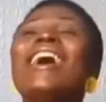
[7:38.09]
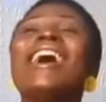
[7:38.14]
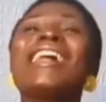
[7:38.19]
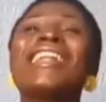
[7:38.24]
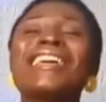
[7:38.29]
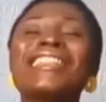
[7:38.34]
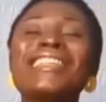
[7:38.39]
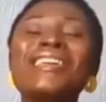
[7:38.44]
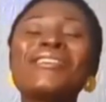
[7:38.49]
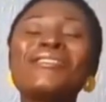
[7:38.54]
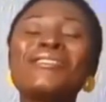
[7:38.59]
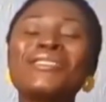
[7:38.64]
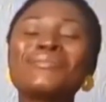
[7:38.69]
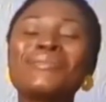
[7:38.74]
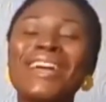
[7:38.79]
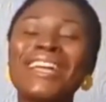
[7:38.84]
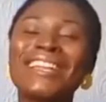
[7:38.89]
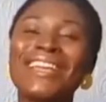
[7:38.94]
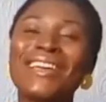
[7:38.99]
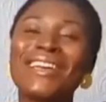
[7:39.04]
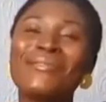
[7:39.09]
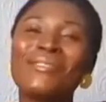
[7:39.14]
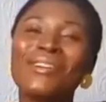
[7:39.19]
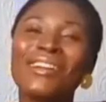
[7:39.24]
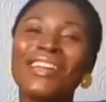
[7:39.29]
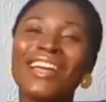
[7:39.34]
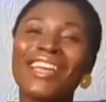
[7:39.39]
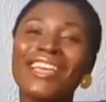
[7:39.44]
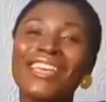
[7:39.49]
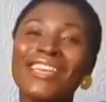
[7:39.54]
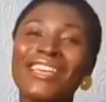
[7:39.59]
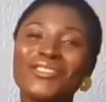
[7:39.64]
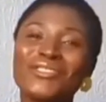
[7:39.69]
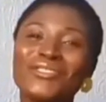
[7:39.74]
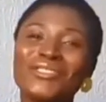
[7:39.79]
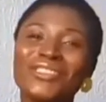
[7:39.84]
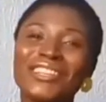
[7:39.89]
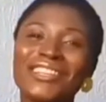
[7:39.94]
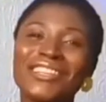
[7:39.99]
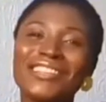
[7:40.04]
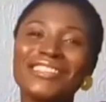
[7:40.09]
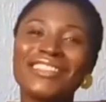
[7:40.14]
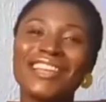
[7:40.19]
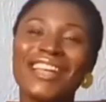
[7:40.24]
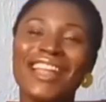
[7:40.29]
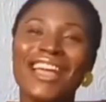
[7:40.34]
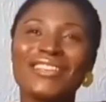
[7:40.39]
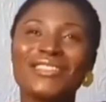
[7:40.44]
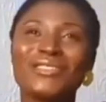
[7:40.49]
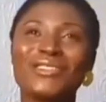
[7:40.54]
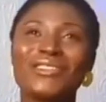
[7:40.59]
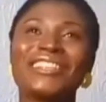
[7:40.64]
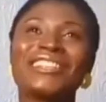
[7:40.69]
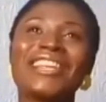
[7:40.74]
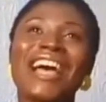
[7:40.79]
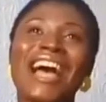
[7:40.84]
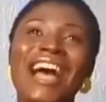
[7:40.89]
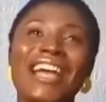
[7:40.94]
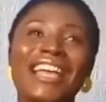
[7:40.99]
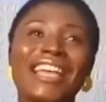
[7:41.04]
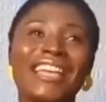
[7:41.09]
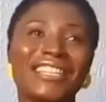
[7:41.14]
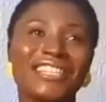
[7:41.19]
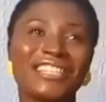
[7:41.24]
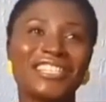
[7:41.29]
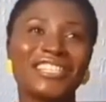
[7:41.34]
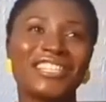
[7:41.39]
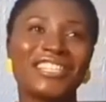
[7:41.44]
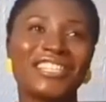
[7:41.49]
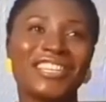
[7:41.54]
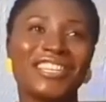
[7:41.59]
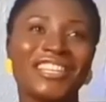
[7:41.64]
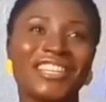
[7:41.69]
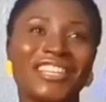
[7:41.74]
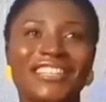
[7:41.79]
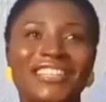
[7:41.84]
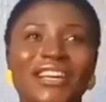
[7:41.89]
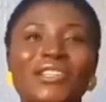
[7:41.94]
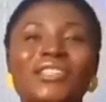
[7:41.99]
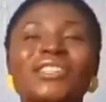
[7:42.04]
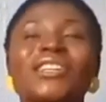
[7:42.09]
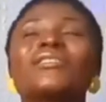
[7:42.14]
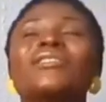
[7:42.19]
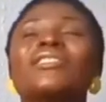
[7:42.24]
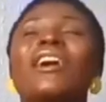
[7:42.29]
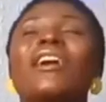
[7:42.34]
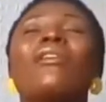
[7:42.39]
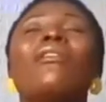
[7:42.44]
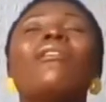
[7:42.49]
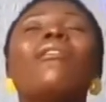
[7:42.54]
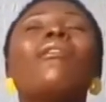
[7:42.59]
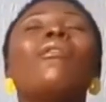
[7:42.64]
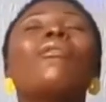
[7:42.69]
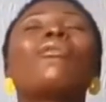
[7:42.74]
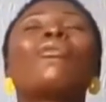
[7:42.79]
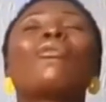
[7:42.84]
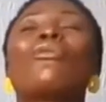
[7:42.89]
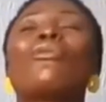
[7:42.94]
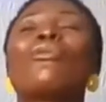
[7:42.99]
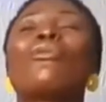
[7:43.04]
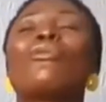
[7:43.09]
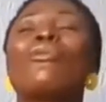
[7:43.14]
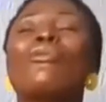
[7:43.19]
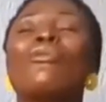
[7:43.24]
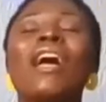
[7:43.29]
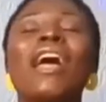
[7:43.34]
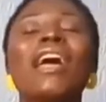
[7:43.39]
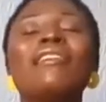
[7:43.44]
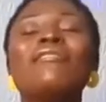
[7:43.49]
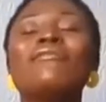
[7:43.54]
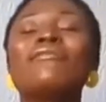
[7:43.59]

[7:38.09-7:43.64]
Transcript: and I think it was my dear brother K Strings that I saw this hanging chair in his house, and I was like, "Oh, cool!